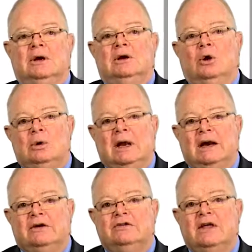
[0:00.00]
Local
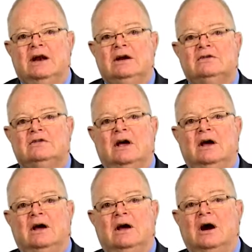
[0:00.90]
anesthetics
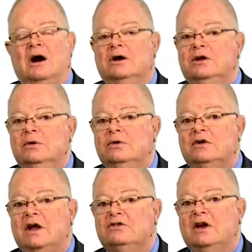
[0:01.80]
are
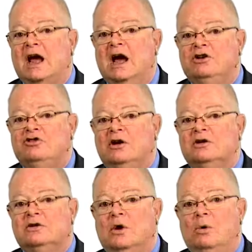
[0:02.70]
used as an
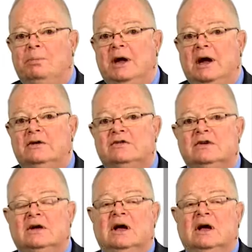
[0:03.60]
adjunct to opiates,